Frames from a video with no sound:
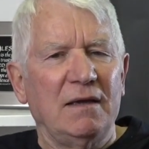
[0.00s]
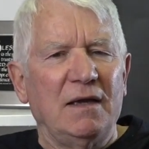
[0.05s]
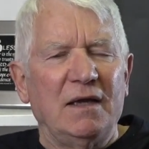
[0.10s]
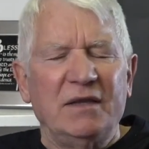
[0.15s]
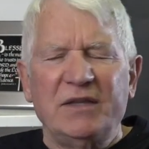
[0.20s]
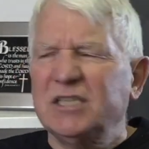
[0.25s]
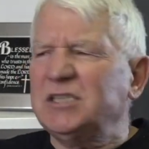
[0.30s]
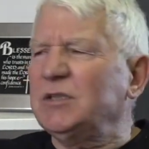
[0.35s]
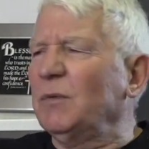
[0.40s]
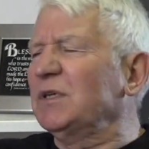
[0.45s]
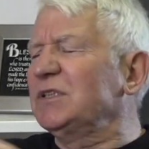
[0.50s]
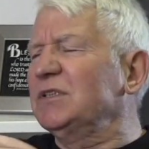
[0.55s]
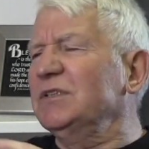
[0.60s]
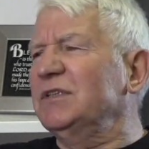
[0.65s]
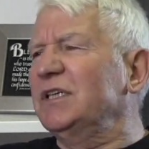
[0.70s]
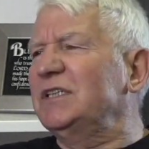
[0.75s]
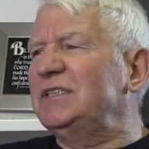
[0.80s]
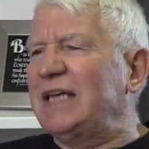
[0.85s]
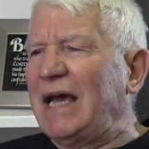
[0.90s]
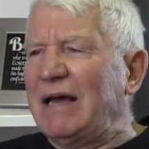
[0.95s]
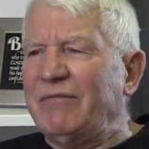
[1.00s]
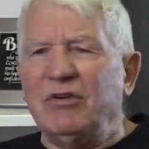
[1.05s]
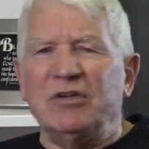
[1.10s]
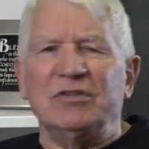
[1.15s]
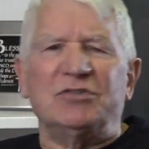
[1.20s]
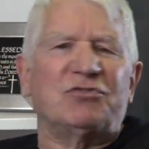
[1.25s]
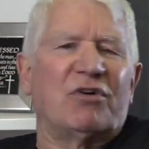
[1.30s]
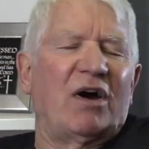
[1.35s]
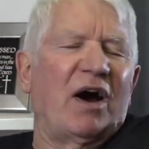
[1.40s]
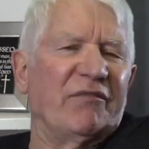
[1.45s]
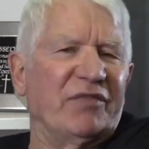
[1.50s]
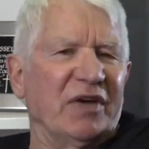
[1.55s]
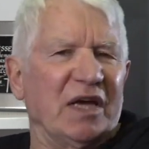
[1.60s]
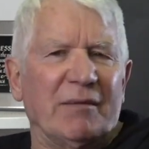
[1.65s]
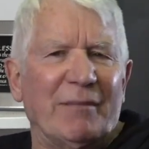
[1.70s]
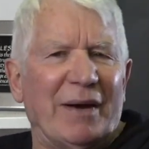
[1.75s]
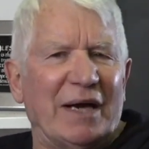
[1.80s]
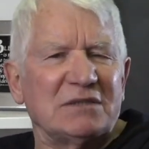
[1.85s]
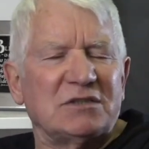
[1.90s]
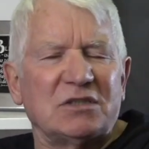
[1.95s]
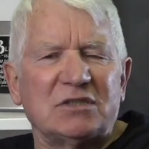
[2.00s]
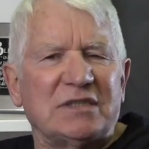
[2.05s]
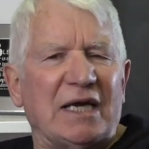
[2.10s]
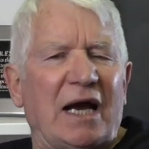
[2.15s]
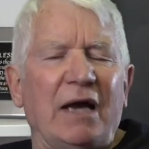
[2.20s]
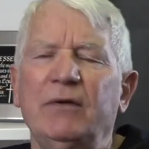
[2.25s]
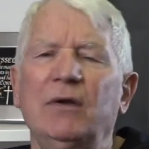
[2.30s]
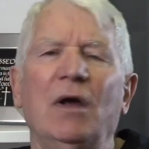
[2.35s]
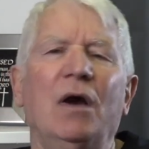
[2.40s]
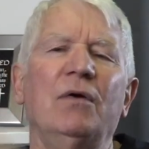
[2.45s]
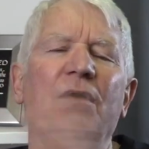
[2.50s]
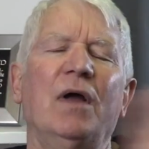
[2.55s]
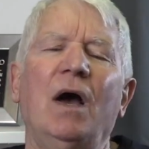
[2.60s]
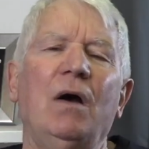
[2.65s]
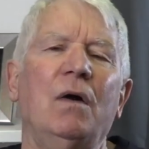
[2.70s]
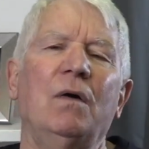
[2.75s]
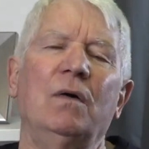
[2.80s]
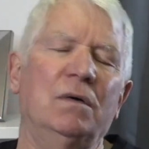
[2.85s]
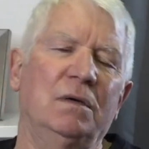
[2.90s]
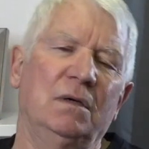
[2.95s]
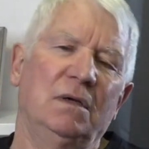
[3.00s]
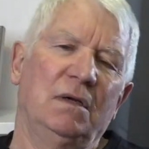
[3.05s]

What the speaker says: This wasn't the devil driving him out of town. No, no.